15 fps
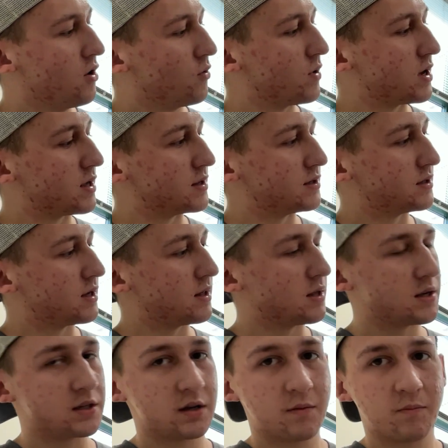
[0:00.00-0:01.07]
we can see
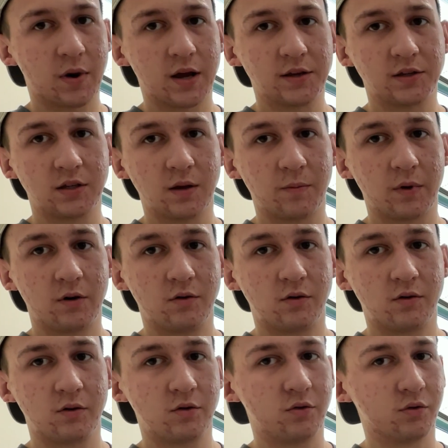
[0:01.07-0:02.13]
this bicipital